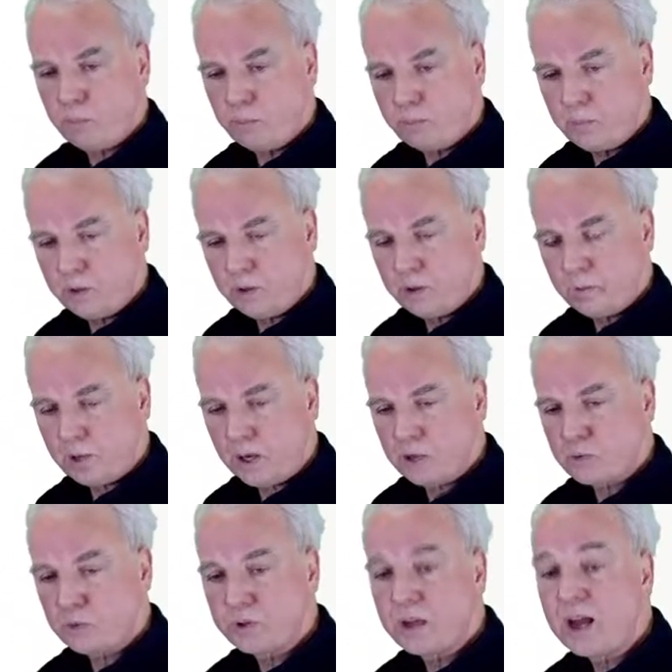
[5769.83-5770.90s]
a
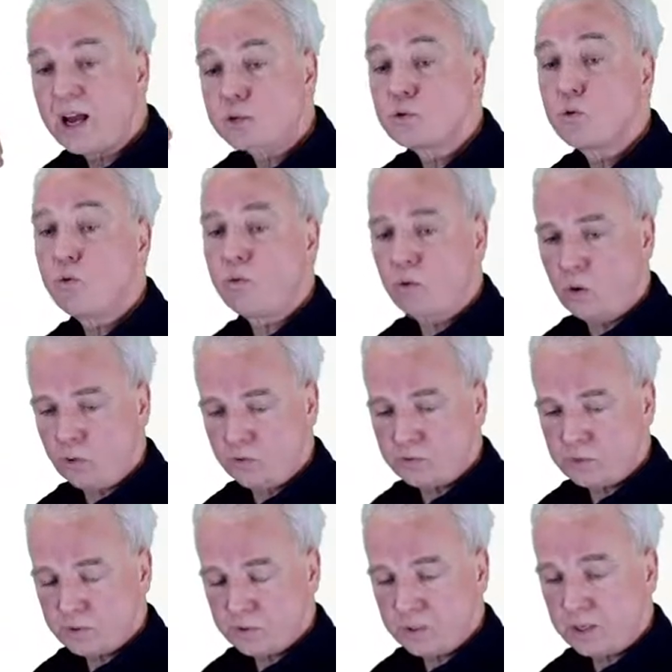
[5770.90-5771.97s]
password has no
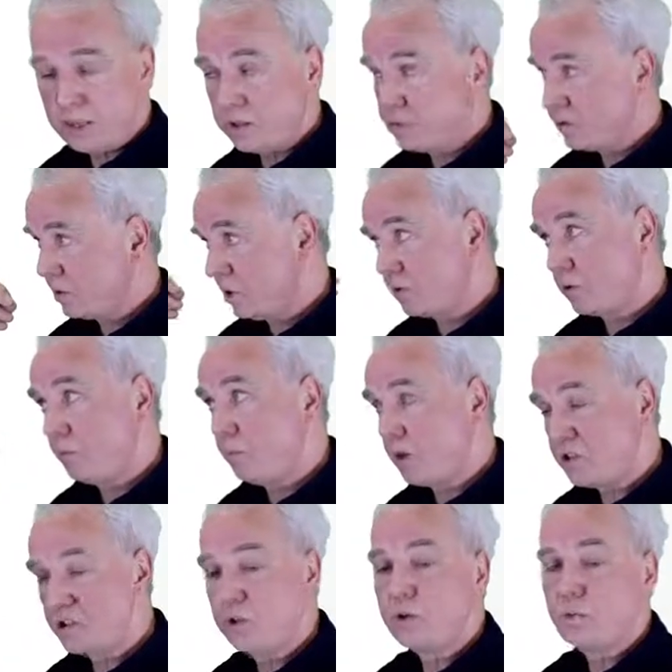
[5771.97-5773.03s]
flaws, that is not a
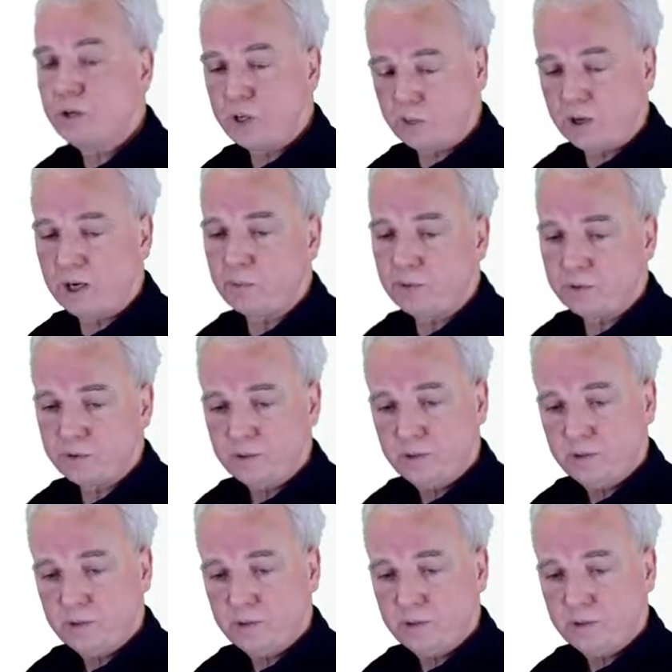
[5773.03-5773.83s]
missing requirement.